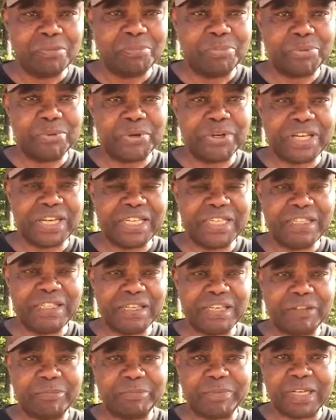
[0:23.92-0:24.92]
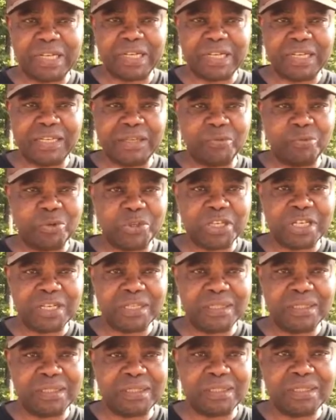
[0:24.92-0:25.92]
broken down by
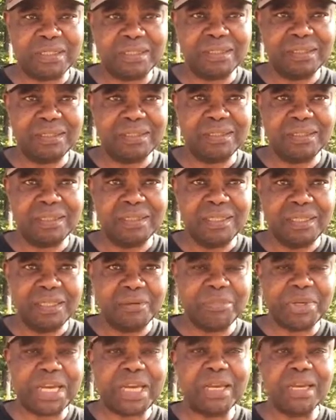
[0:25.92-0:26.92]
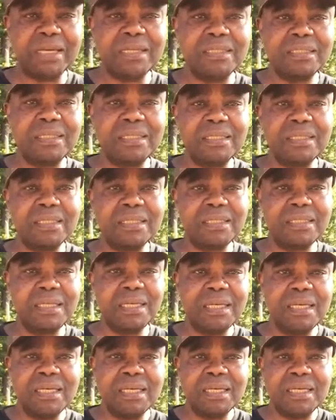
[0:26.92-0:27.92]
workers because
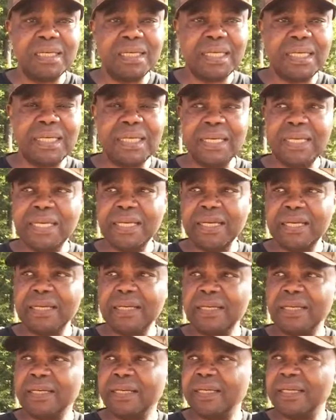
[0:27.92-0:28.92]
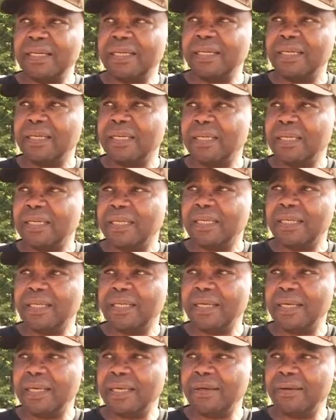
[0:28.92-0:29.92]
here
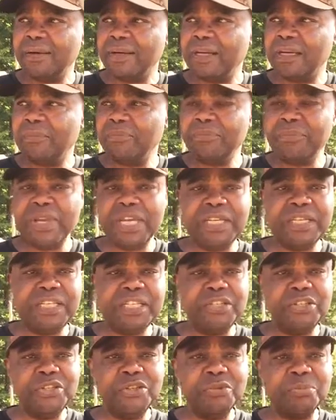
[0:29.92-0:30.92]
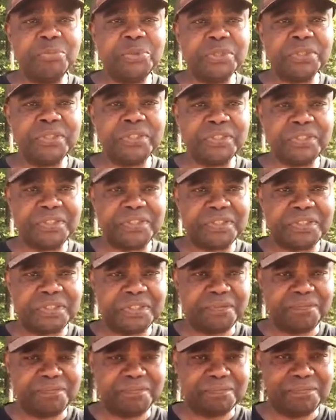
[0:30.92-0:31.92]
there are many new buildings.
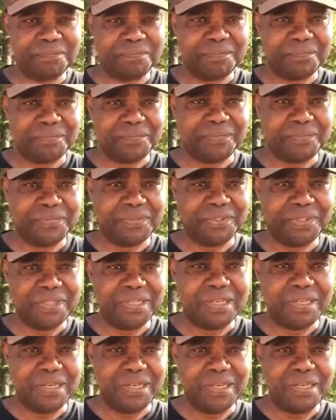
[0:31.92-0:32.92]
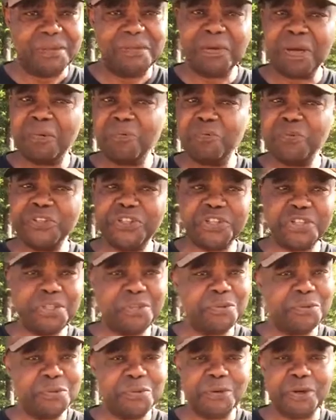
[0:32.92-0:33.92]
So I'm wishing
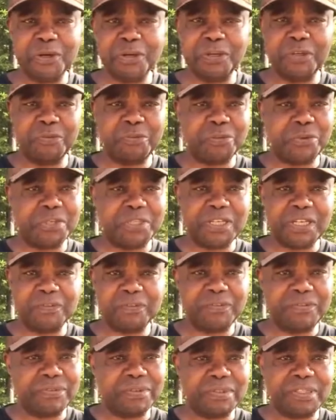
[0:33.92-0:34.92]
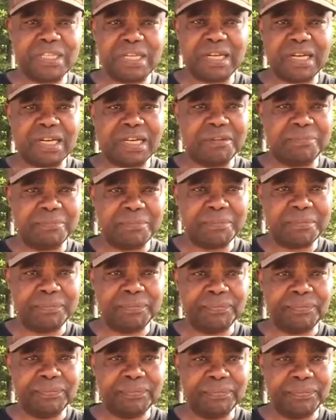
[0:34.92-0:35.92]
you all a wonderful time.
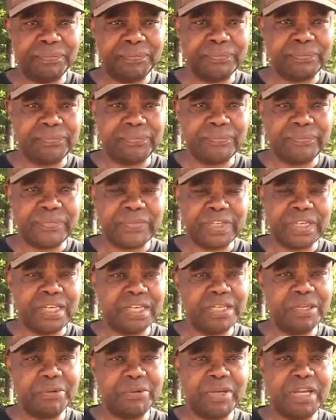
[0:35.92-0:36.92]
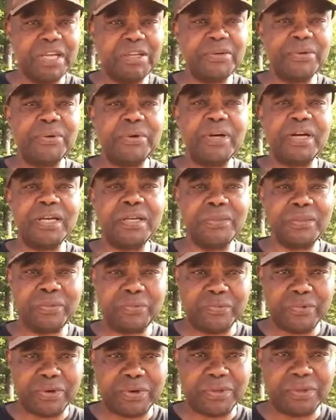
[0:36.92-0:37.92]
Anywhere you are in the
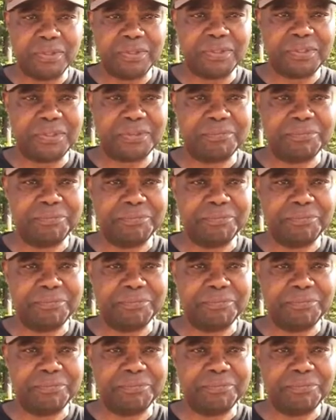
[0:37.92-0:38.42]
world,